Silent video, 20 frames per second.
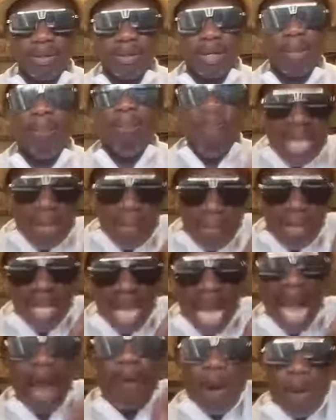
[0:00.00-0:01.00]
Me, me.
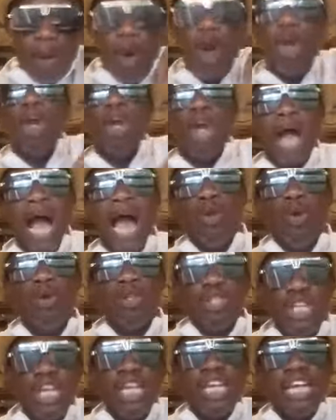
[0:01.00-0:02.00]
Our, you
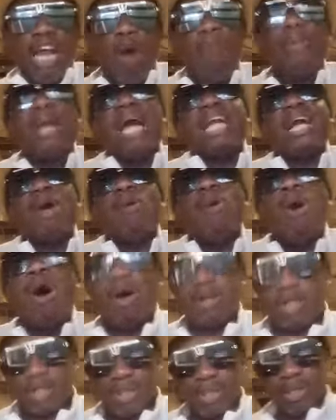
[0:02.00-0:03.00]
see, there will be an
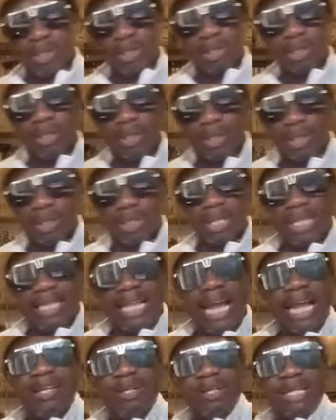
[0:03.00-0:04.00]
award that,